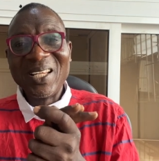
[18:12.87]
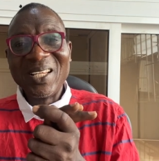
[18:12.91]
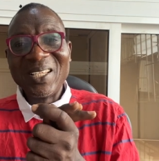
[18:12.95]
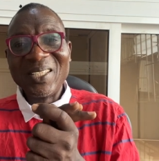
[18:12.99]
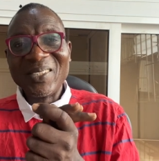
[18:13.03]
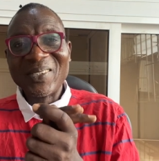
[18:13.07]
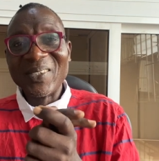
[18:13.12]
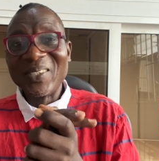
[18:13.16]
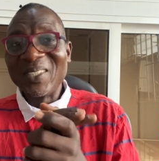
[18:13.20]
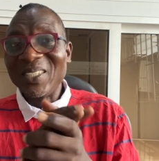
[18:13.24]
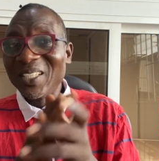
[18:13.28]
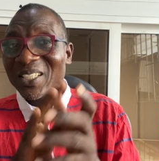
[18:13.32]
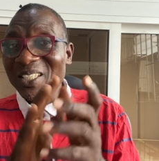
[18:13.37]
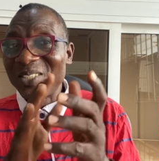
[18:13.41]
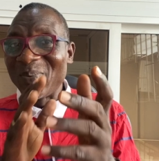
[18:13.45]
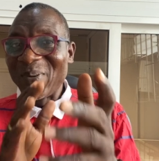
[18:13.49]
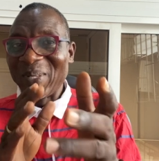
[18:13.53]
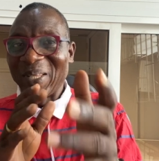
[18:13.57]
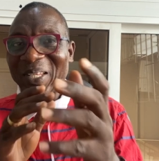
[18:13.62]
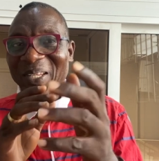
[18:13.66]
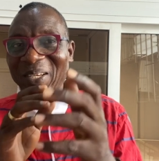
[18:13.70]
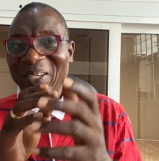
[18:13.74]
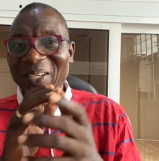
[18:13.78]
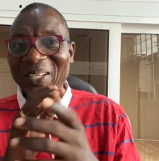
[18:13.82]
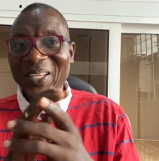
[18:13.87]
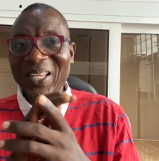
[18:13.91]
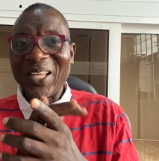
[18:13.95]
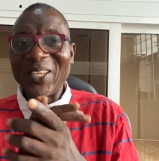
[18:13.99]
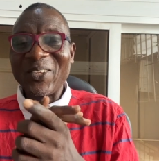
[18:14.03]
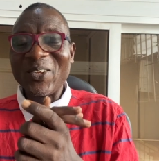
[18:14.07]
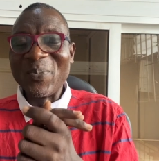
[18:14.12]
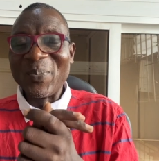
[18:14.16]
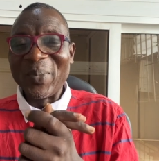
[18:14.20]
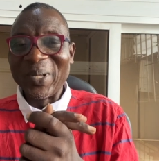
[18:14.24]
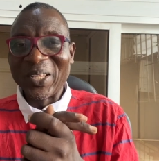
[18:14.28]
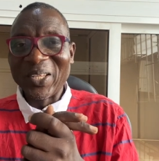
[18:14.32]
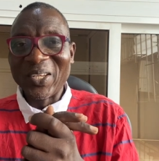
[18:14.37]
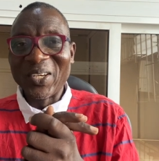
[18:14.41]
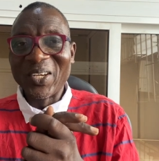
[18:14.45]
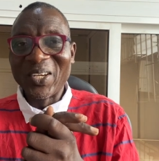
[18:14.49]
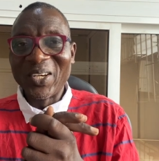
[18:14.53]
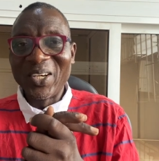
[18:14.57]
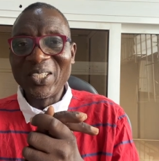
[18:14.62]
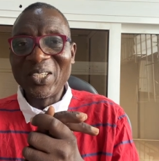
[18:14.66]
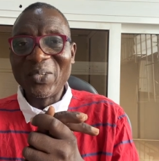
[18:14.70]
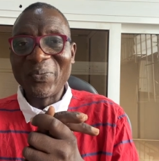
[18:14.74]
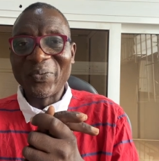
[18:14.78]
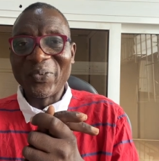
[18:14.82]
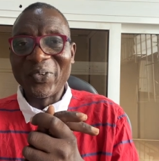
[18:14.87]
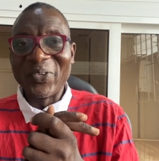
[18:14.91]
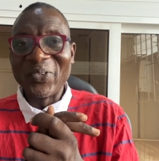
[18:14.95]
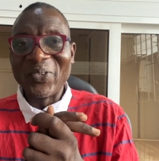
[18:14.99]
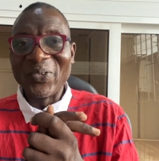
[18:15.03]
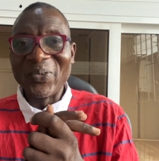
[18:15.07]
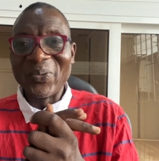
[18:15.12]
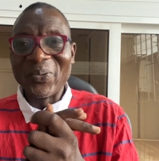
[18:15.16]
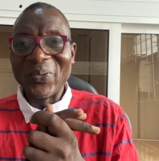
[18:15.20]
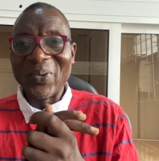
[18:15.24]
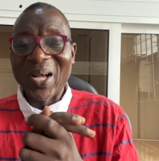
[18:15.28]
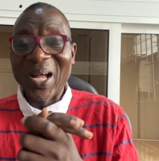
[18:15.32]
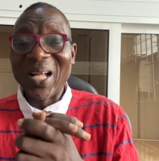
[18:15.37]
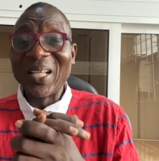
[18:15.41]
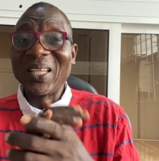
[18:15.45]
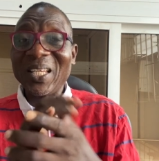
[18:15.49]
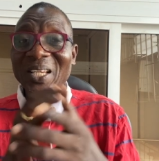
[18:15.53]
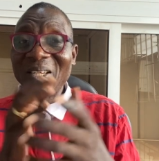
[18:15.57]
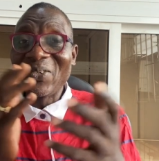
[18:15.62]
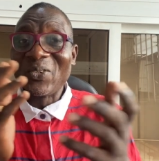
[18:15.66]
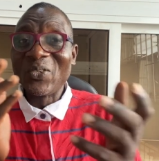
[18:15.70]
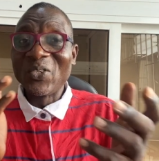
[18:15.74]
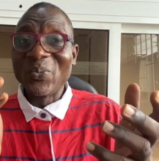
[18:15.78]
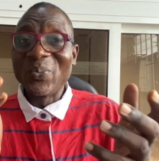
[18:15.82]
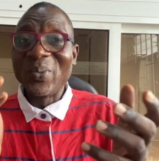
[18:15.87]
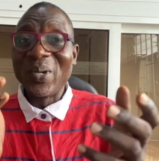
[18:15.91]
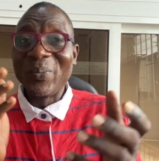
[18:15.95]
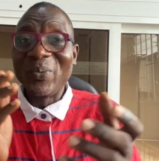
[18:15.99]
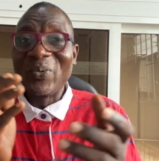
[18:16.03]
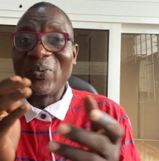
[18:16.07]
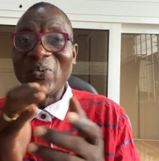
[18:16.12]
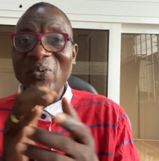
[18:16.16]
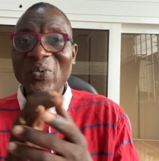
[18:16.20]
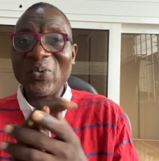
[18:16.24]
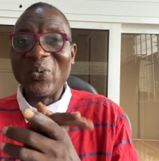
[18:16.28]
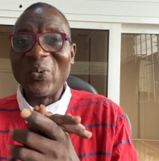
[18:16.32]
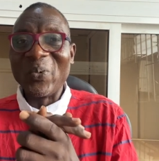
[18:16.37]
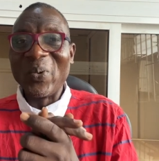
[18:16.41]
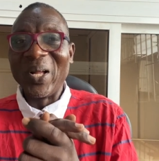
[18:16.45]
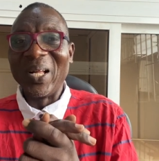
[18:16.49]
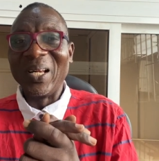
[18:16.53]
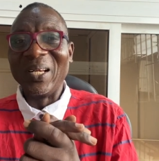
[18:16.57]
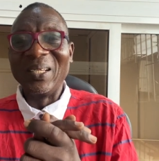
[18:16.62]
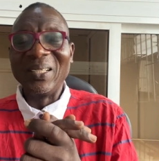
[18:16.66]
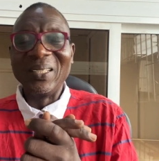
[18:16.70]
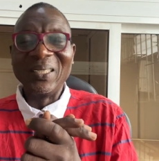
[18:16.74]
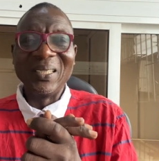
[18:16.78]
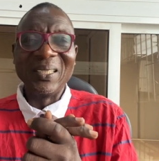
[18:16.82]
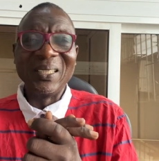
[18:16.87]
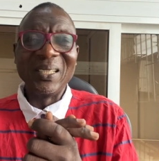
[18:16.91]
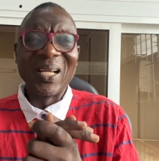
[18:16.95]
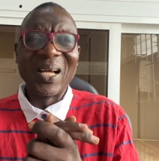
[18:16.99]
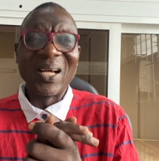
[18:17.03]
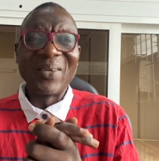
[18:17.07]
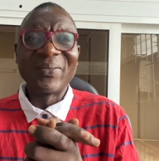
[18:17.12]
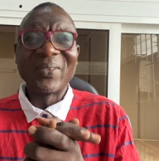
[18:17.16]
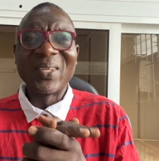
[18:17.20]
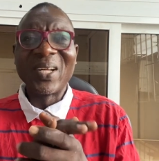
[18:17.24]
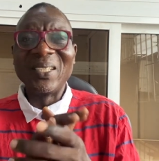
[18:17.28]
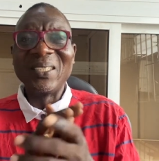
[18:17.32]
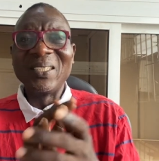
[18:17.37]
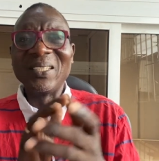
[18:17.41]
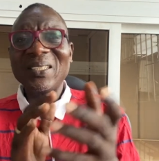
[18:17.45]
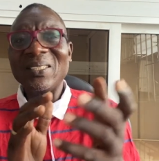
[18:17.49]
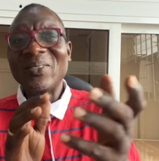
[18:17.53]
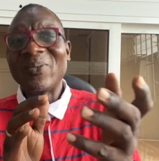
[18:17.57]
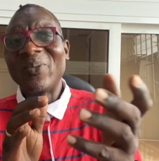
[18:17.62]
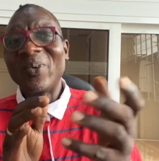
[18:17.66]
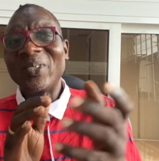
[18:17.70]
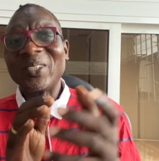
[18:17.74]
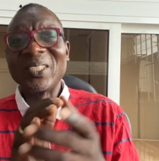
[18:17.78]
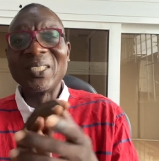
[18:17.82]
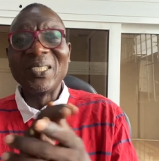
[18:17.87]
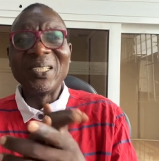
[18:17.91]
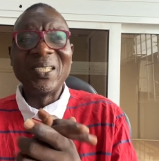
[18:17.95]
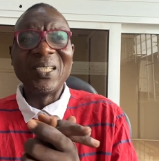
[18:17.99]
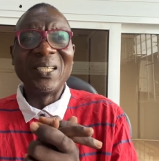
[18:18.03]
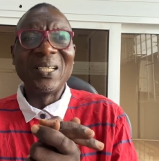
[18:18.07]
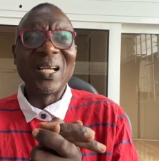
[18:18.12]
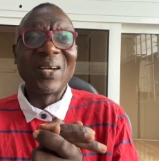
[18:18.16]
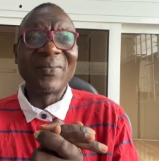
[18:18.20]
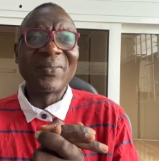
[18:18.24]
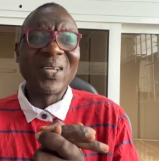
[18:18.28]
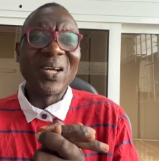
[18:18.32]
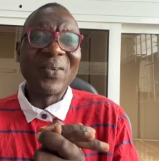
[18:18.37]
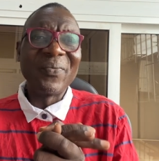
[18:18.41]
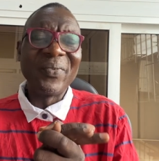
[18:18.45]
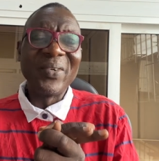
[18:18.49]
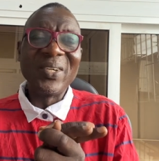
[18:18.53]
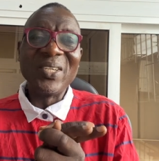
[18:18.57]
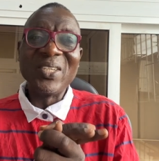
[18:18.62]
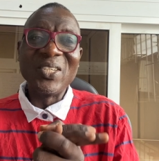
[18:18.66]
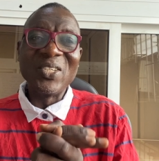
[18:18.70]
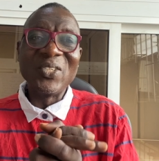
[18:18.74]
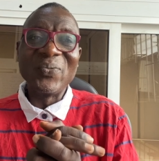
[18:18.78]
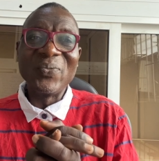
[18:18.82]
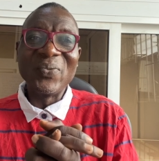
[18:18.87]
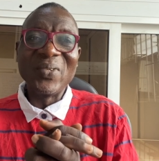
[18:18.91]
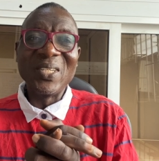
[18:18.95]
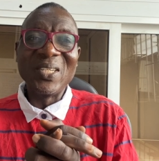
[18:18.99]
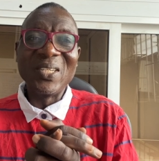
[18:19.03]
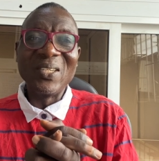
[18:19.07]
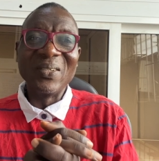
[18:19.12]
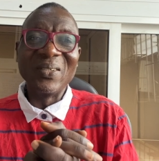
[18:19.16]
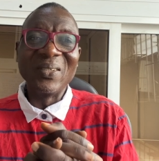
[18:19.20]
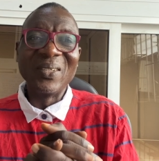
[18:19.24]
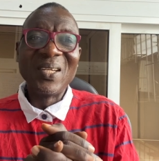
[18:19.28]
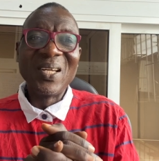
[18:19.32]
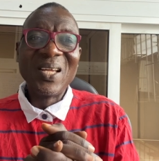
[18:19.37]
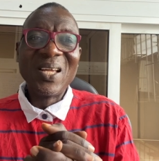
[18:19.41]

So this methodolo uh, methodology for you, I think you should be able to do well eh, after this, watching the, after viewing this video.